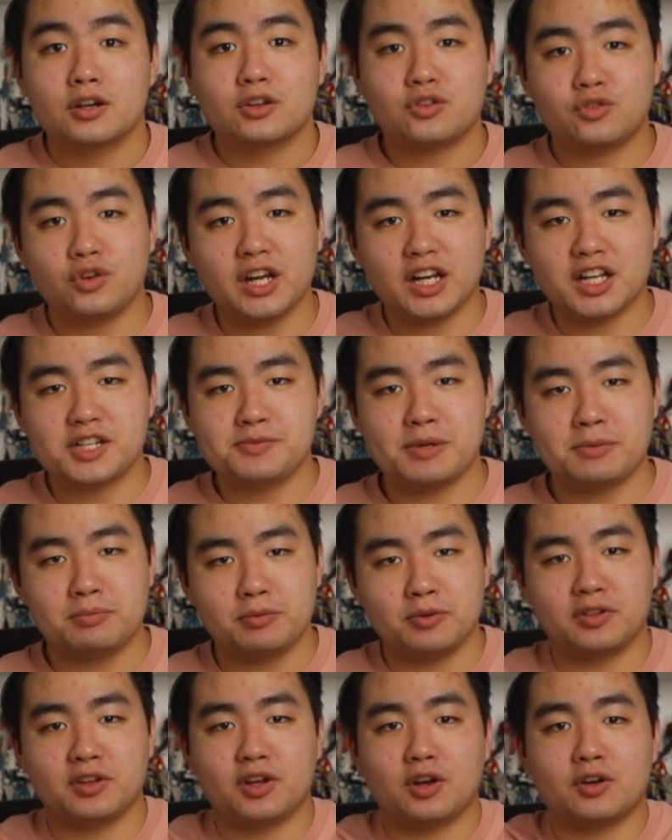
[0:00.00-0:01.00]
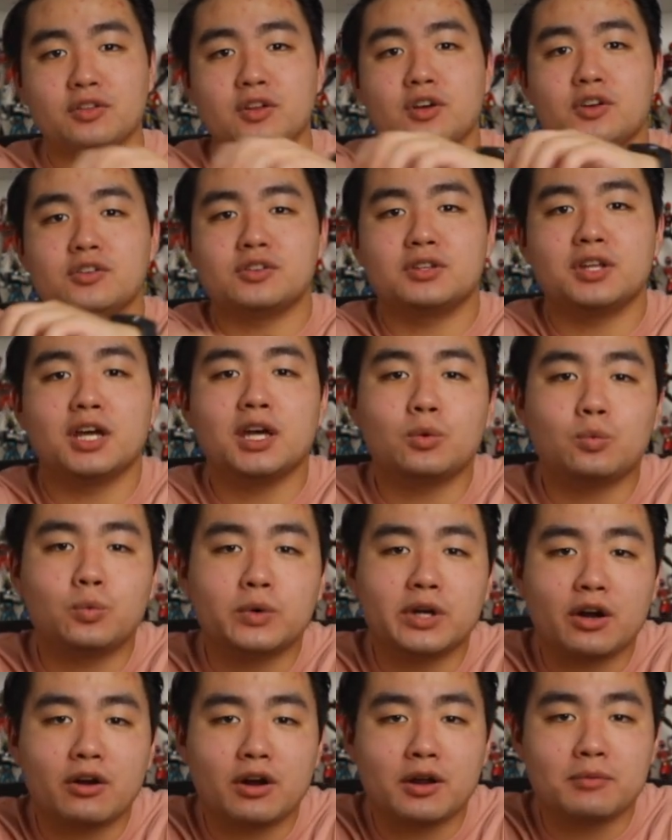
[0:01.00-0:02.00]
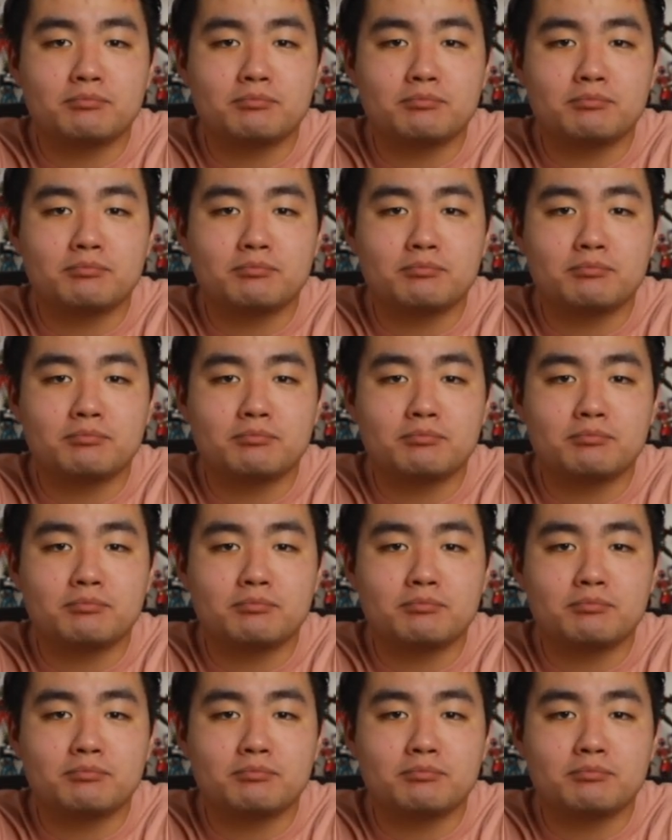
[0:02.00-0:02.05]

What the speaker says: Greetings, people of the earth. Today we are